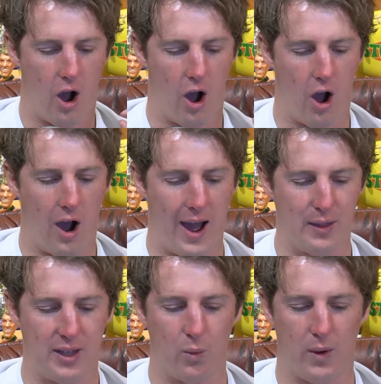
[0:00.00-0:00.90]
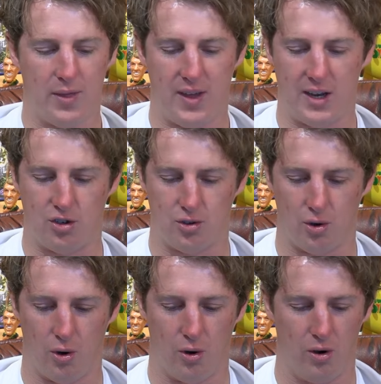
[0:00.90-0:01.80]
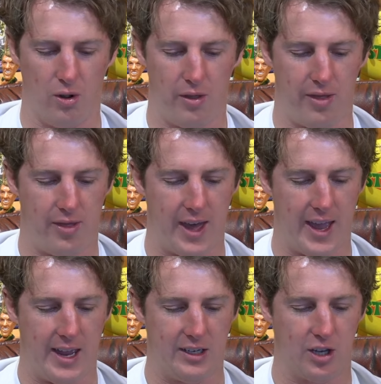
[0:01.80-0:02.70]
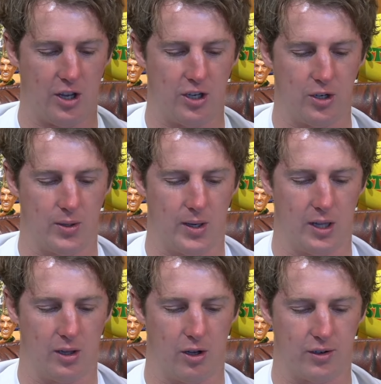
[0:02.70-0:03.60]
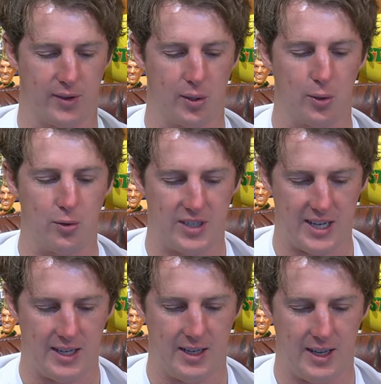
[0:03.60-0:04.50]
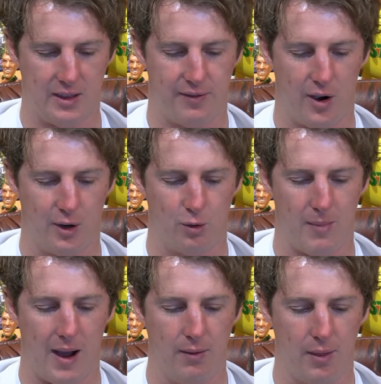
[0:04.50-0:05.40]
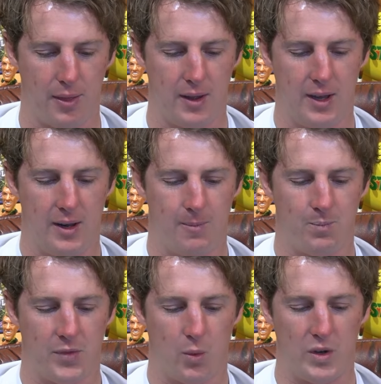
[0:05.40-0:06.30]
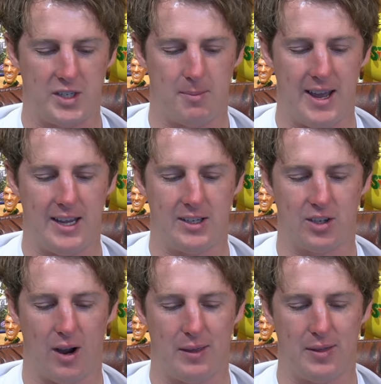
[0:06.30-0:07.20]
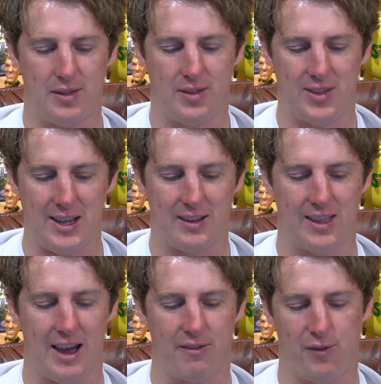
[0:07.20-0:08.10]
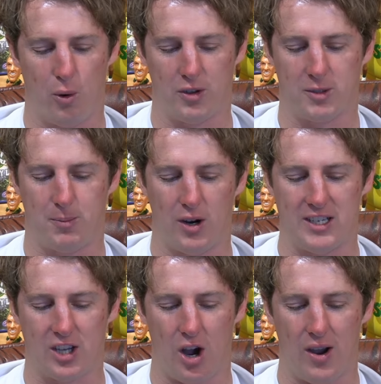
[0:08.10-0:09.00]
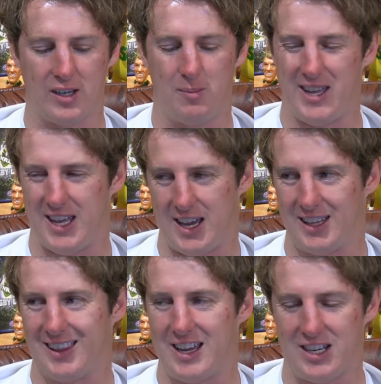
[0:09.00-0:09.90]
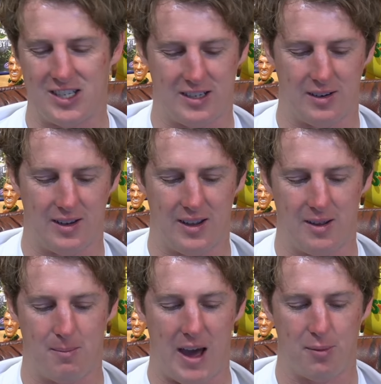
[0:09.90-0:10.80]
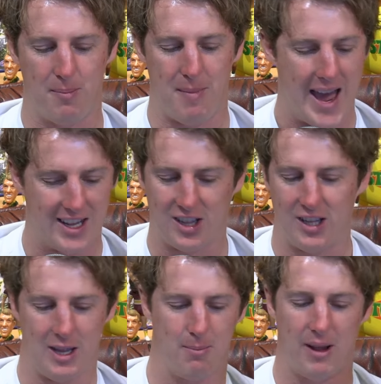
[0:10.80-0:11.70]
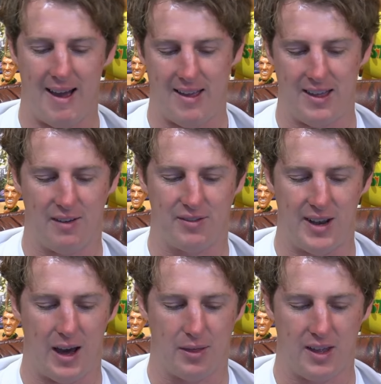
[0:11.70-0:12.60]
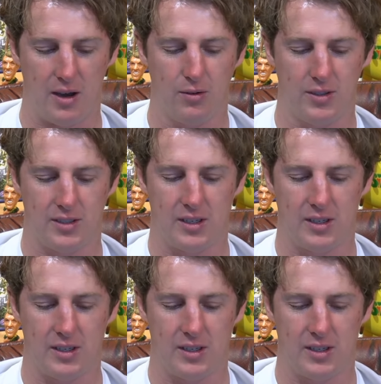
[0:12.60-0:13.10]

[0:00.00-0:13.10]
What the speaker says: I think with their draw, they don't do a lot of losing in the final month, which means I think that fourth spot is going to be at least mathematically in play, if nothing else.